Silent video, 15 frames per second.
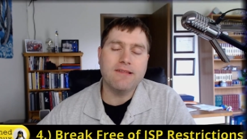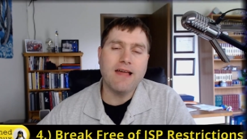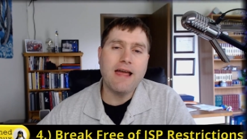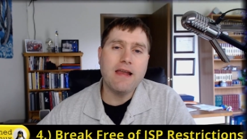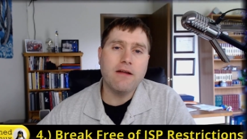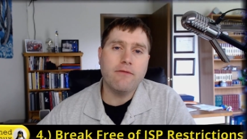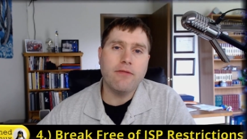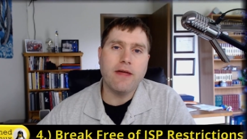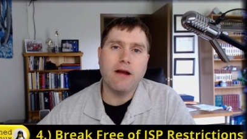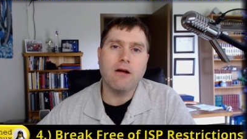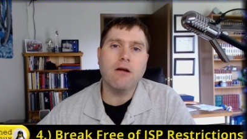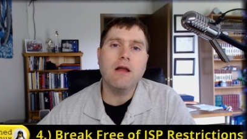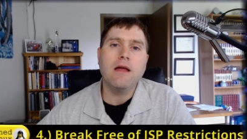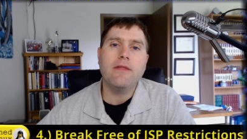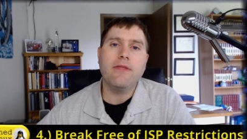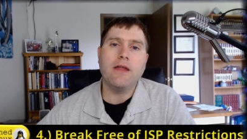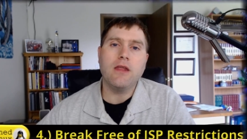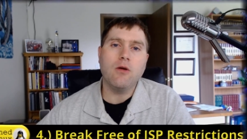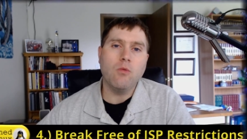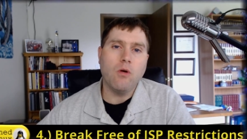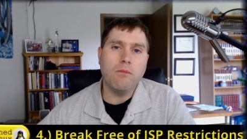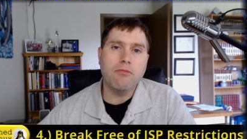inside of there, then
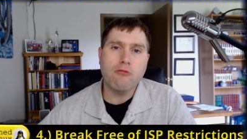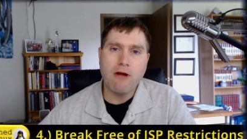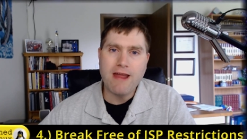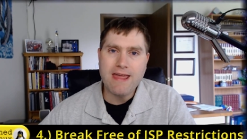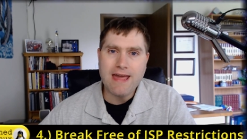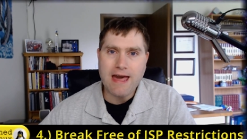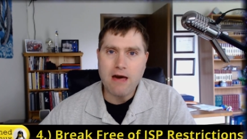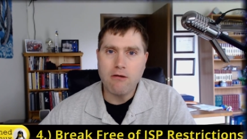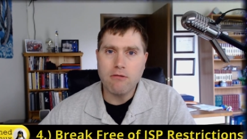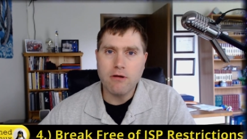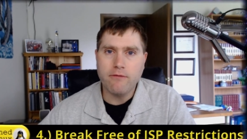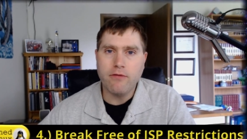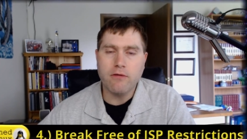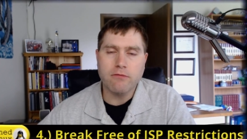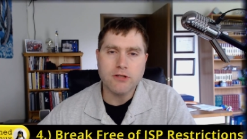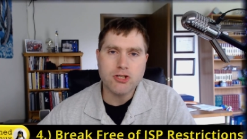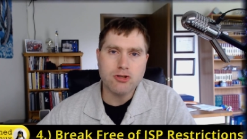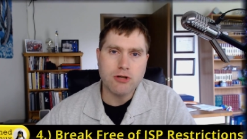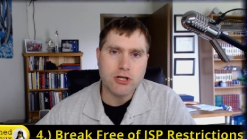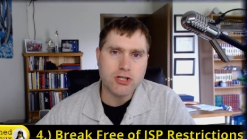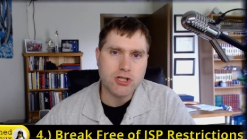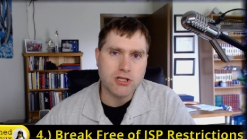you will break out of the
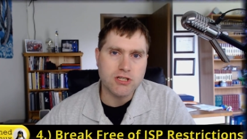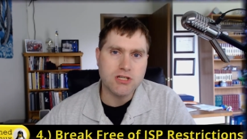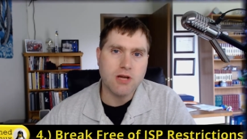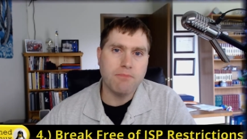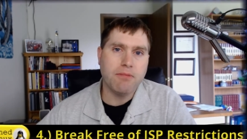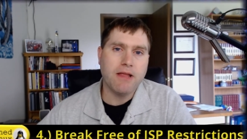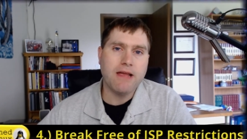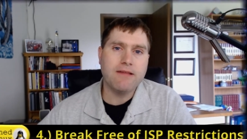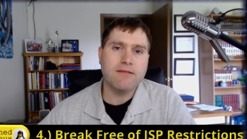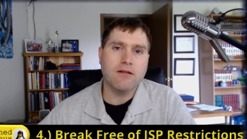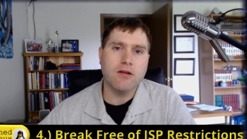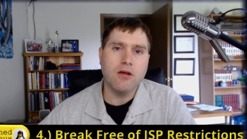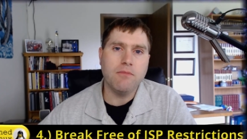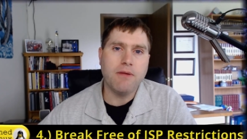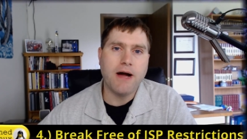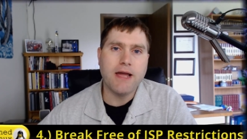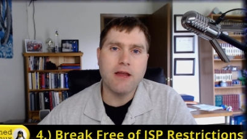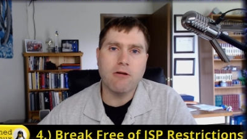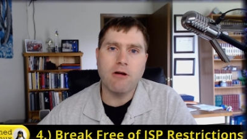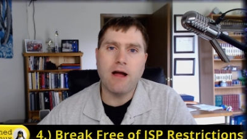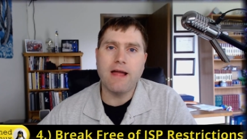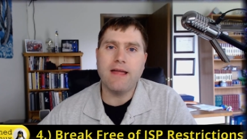restrictions placed on you by
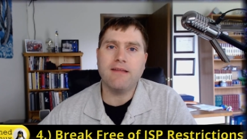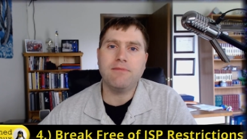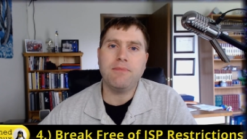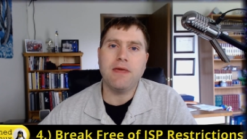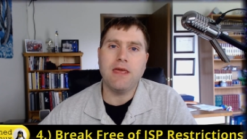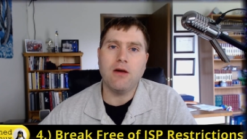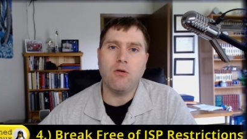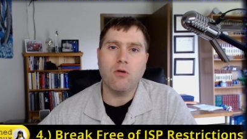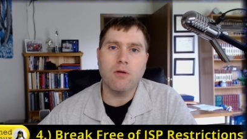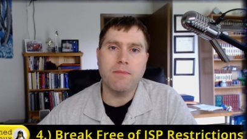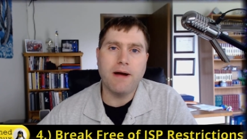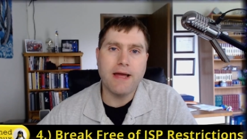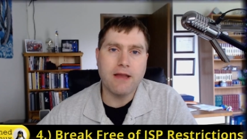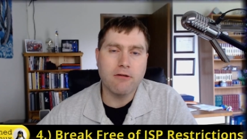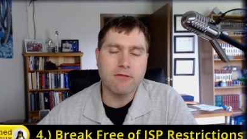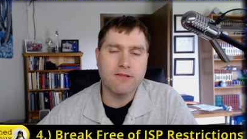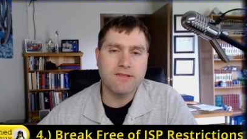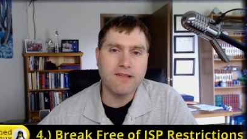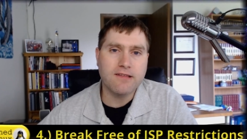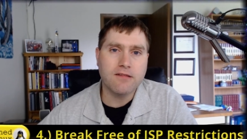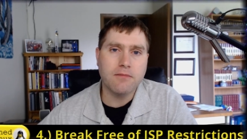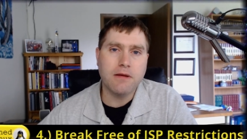your ISP or by your
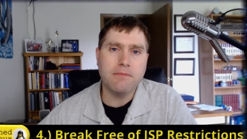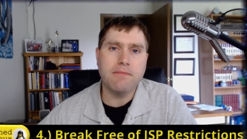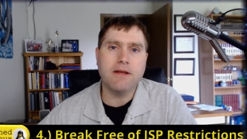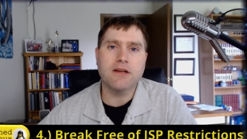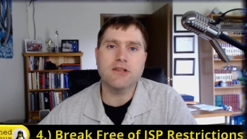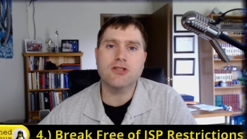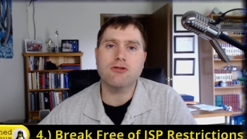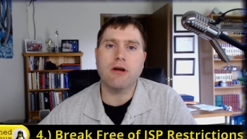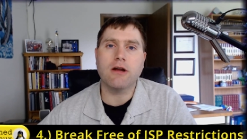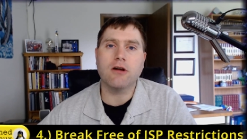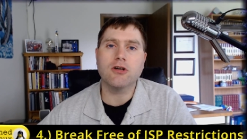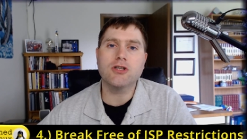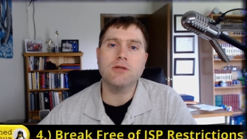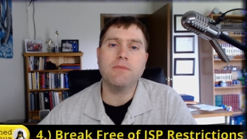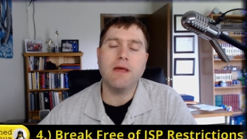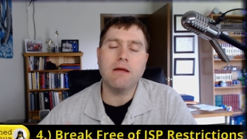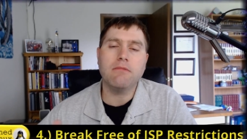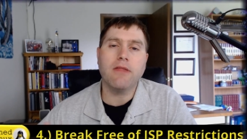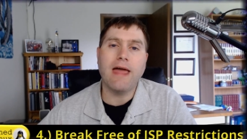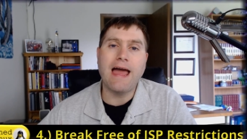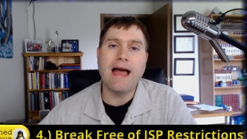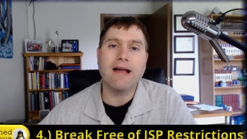system administrator to be
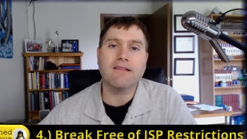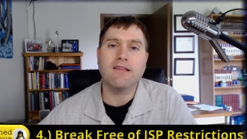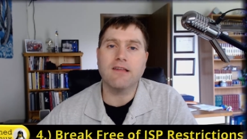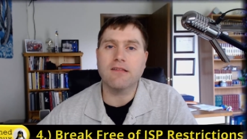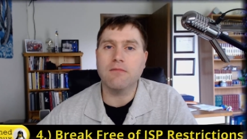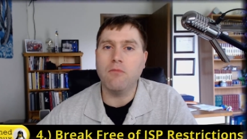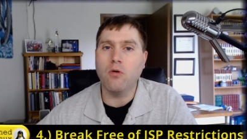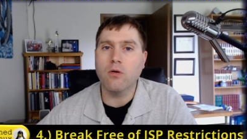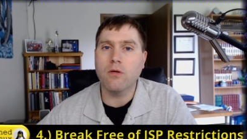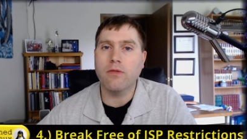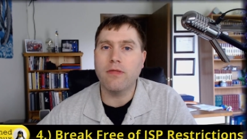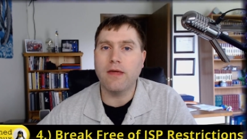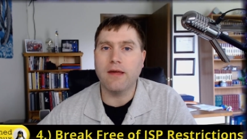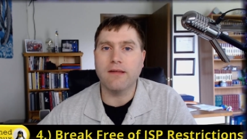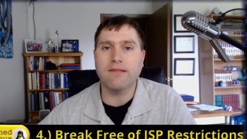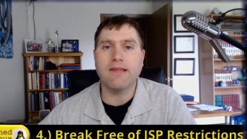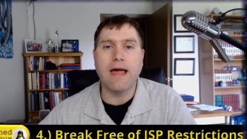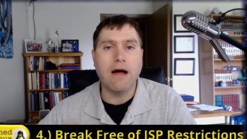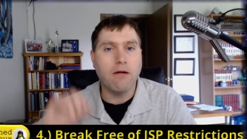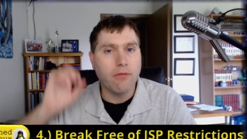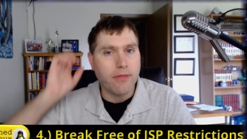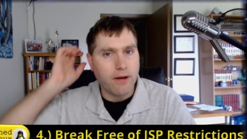able to access more things
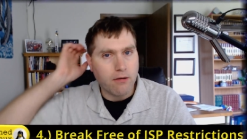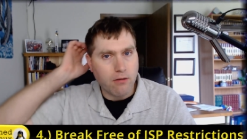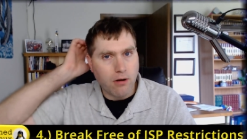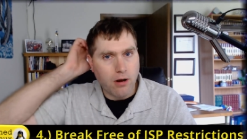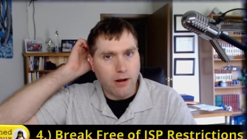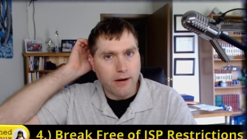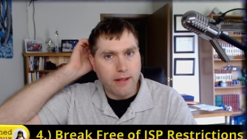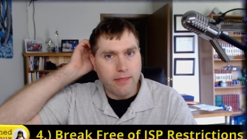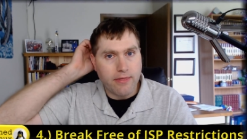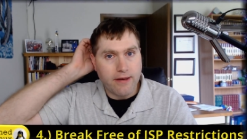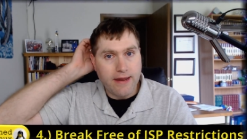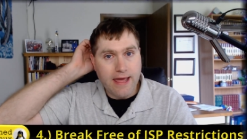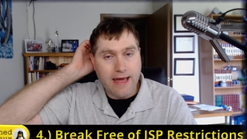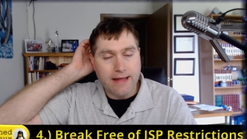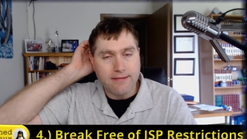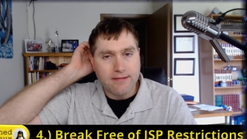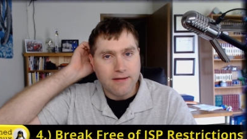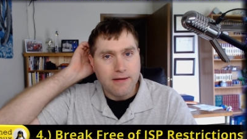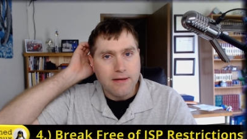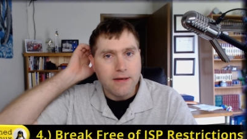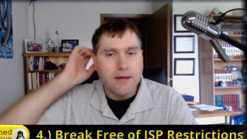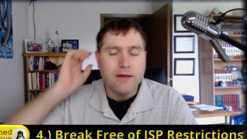out there on the net.
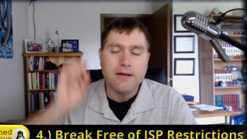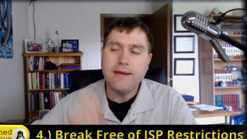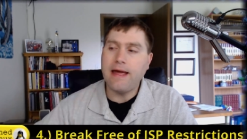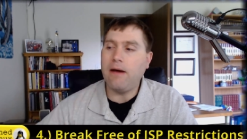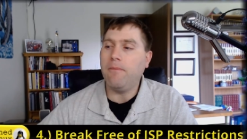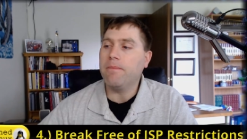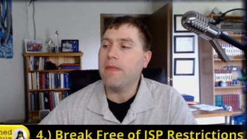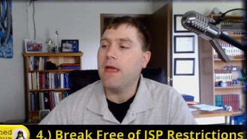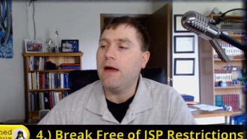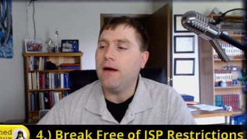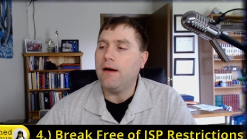Now,